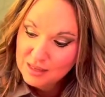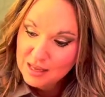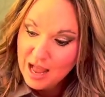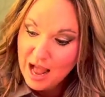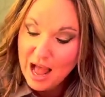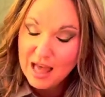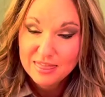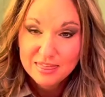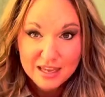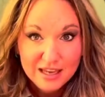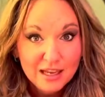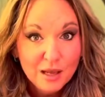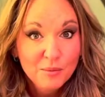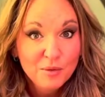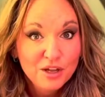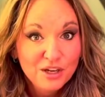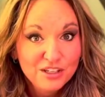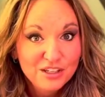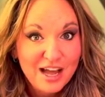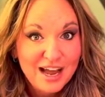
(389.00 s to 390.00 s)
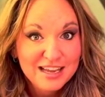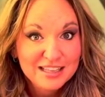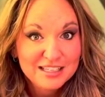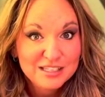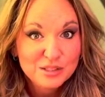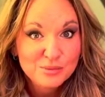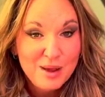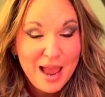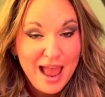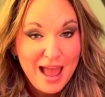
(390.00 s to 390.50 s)
I think I'm gonna like
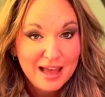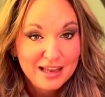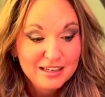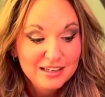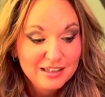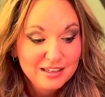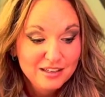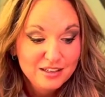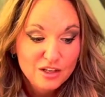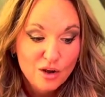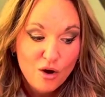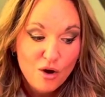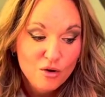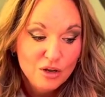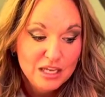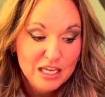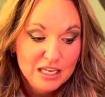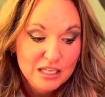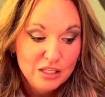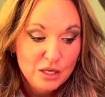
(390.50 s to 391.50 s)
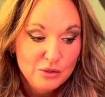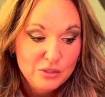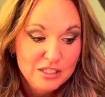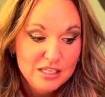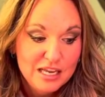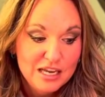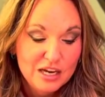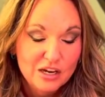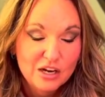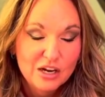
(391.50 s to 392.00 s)
this mat. Y'all, Kilo
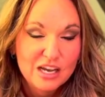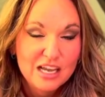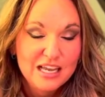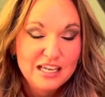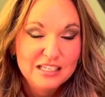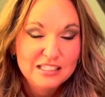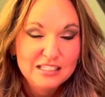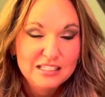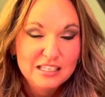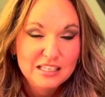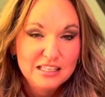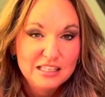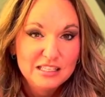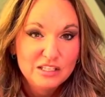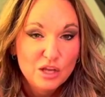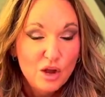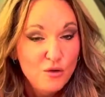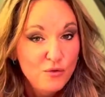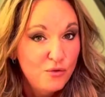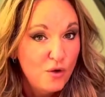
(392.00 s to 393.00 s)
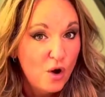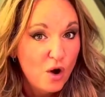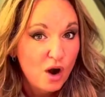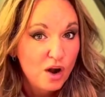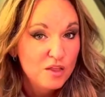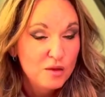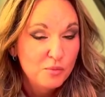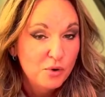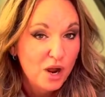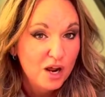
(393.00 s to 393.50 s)
Skier is, so far,
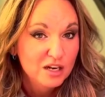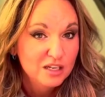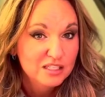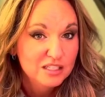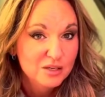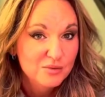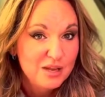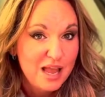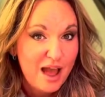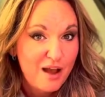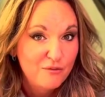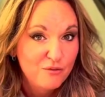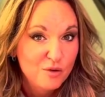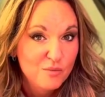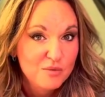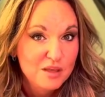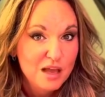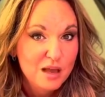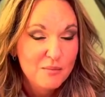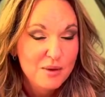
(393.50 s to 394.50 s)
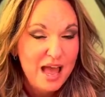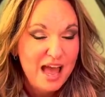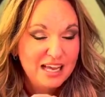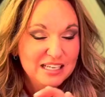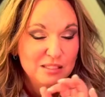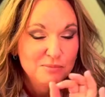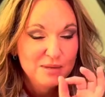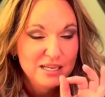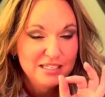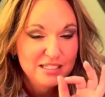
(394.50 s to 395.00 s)
the products that we have from them
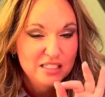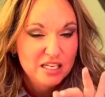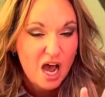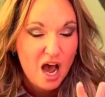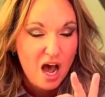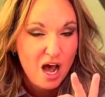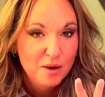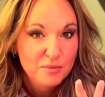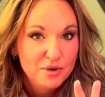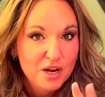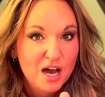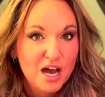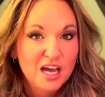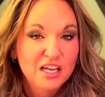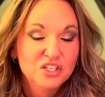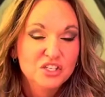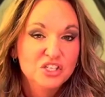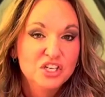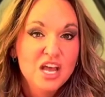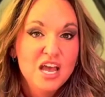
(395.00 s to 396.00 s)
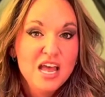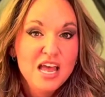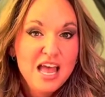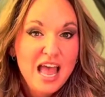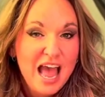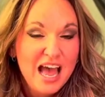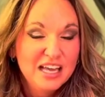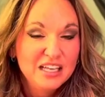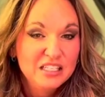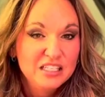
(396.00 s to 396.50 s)
has been top notch.
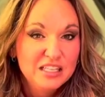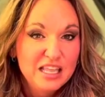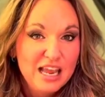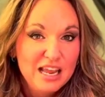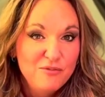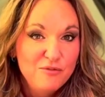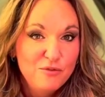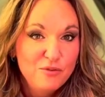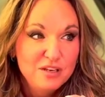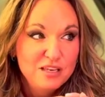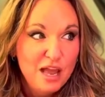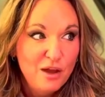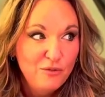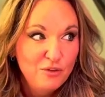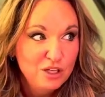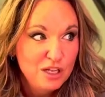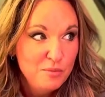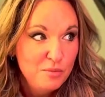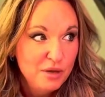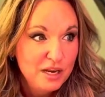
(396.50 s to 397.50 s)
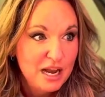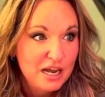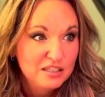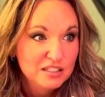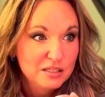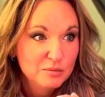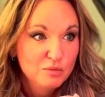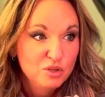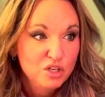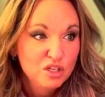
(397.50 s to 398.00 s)
They've definitely put out
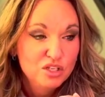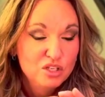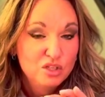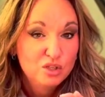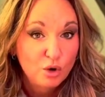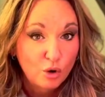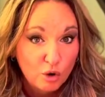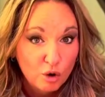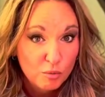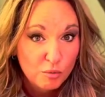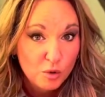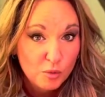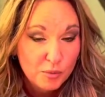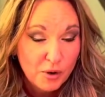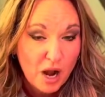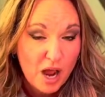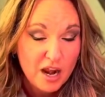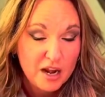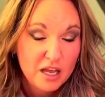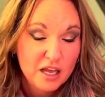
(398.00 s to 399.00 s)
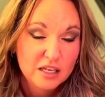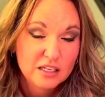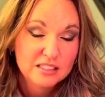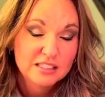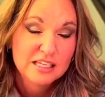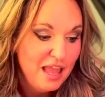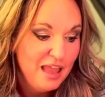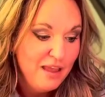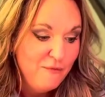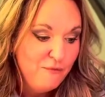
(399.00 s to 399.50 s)
some good durable products.
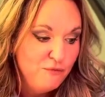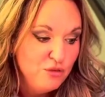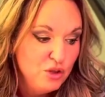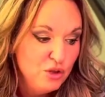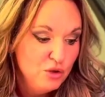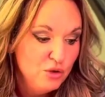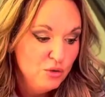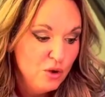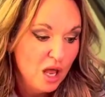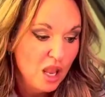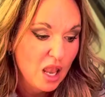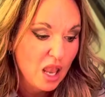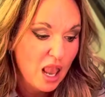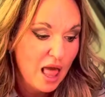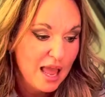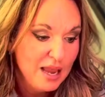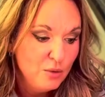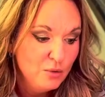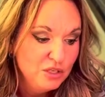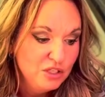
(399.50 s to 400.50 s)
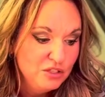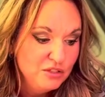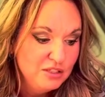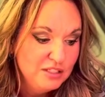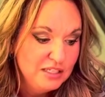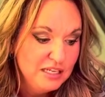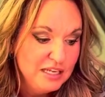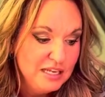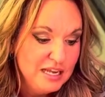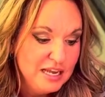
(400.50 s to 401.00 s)
If you like what you
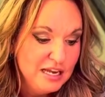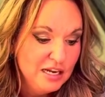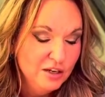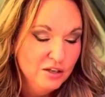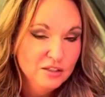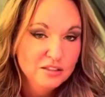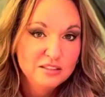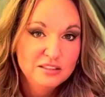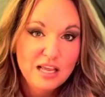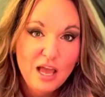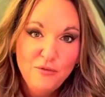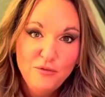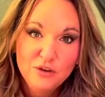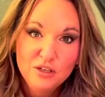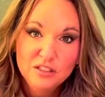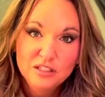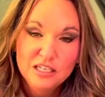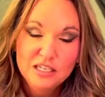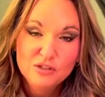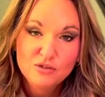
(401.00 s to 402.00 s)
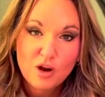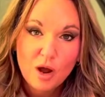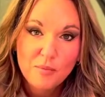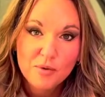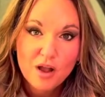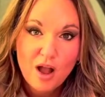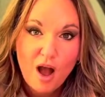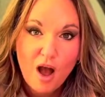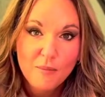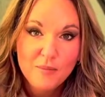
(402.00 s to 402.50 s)
see here, definitely drop a
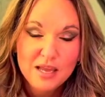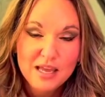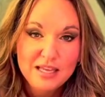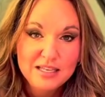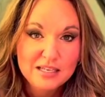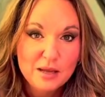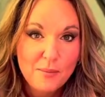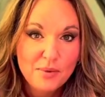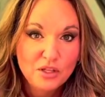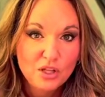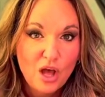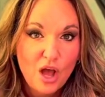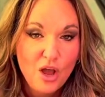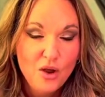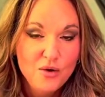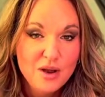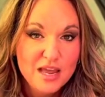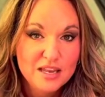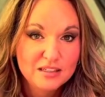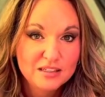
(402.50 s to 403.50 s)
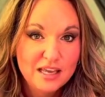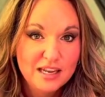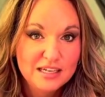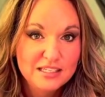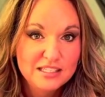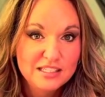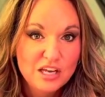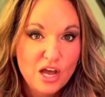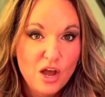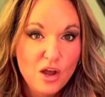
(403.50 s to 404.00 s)
comment below and let
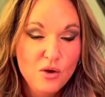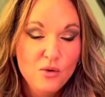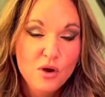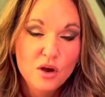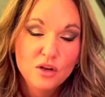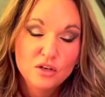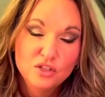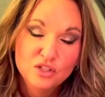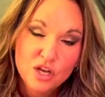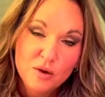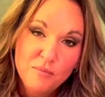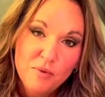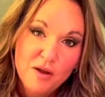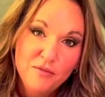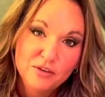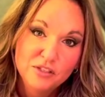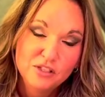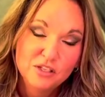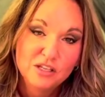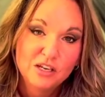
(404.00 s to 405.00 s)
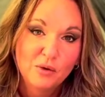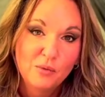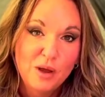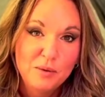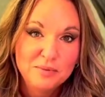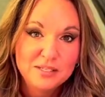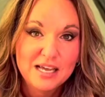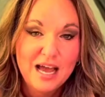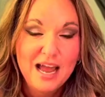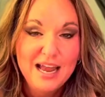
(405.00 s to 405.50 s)
us know. Jump over to their
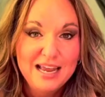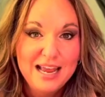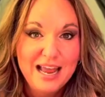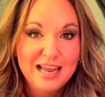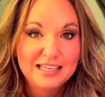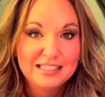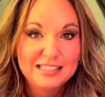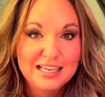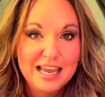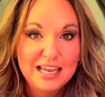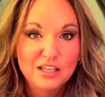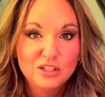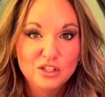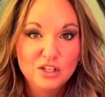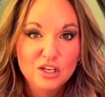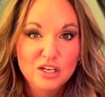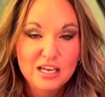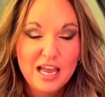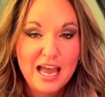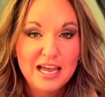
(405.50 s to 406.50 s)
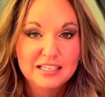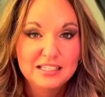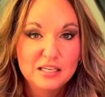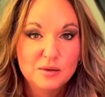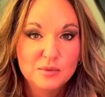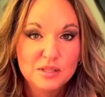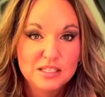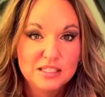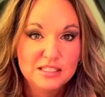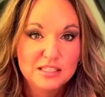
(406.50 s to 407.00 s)
website and take a look at
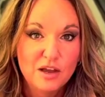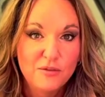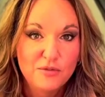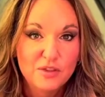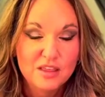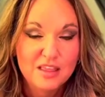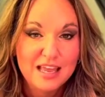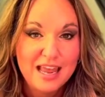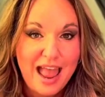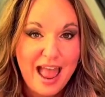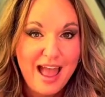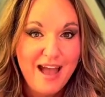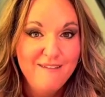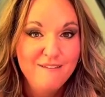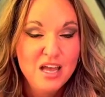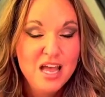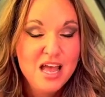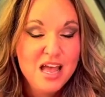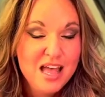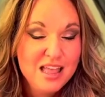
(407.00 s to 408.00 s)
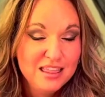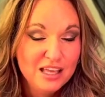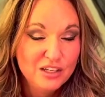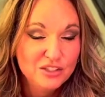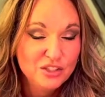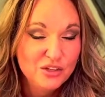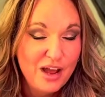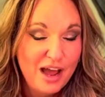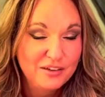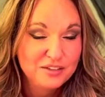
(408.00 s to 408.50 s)
some of the stuff that they have. They
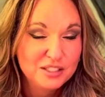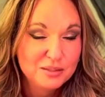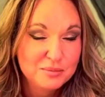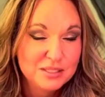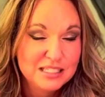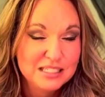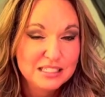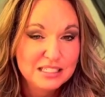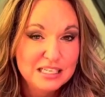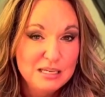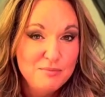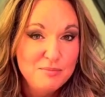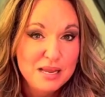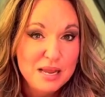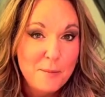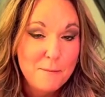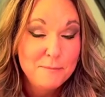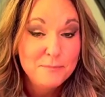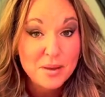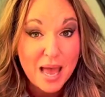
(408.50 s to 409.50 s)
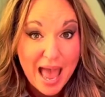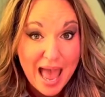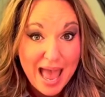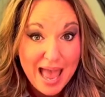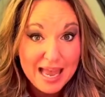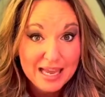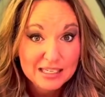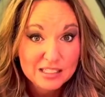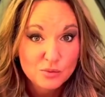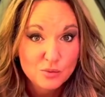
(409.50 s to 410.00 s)
also have some sleeping
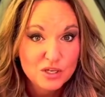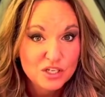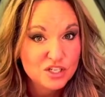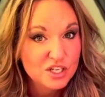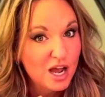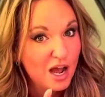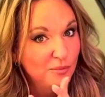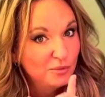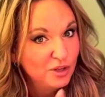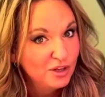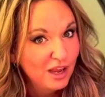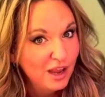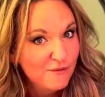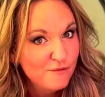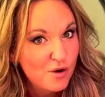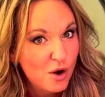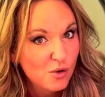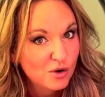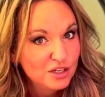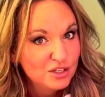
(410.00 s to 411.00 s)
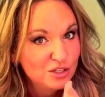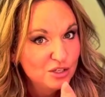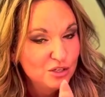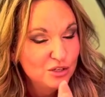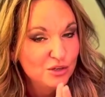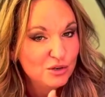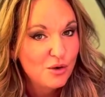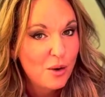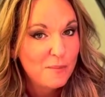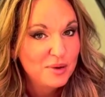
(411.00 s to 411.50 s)
bags, which I'm looking forward
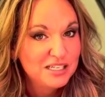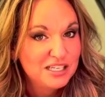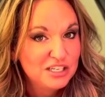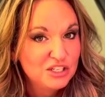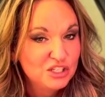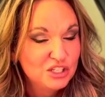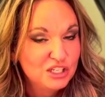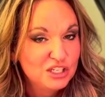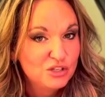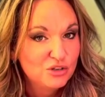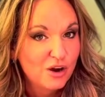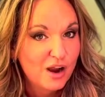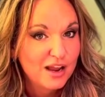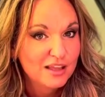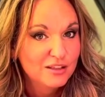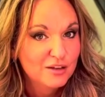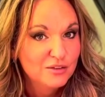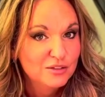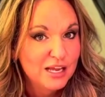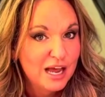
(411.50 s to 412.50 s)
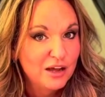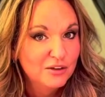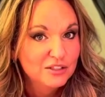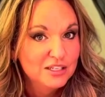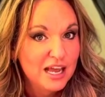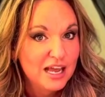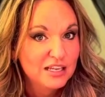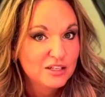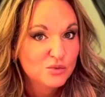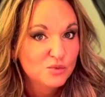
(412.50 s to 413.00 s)
to potentially trying those out
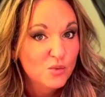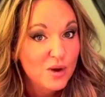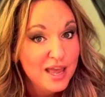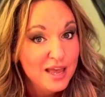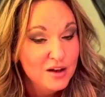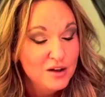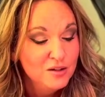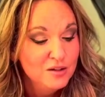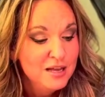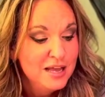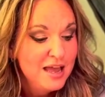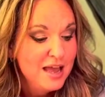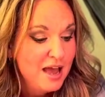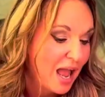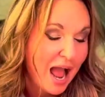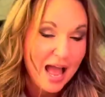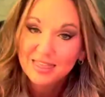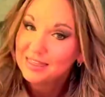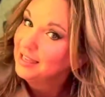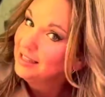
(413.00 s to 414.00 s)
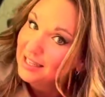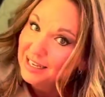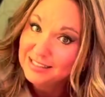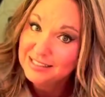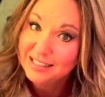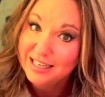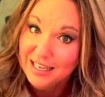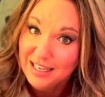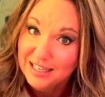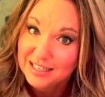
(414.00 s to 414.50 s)
as well. I think that's
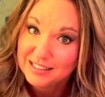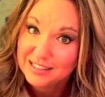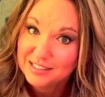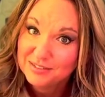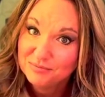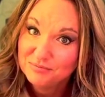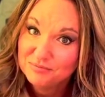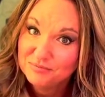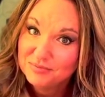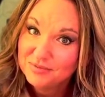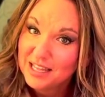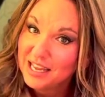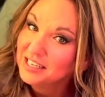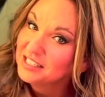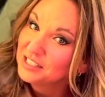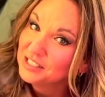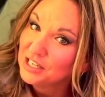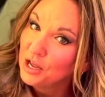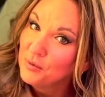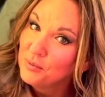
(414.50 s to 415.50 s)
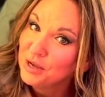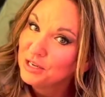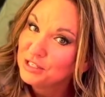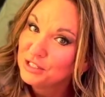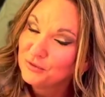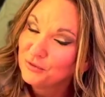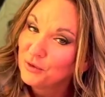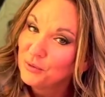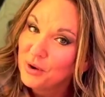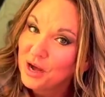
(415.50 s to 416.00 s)
it. Thanks so
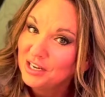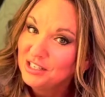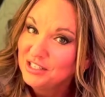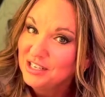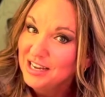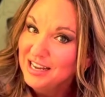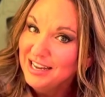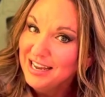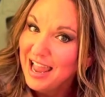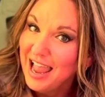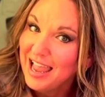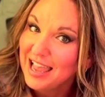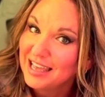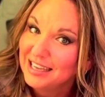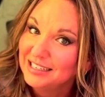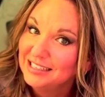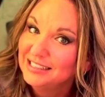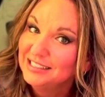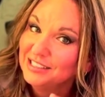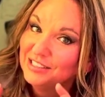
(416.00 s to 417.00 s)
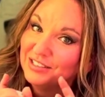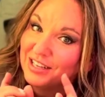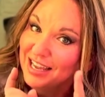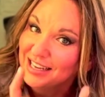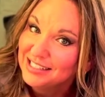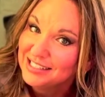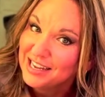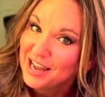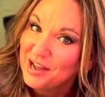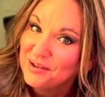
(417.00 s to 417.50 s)
much for watching, and until
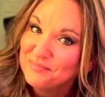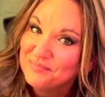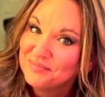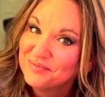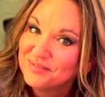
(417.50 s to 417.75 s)
next time.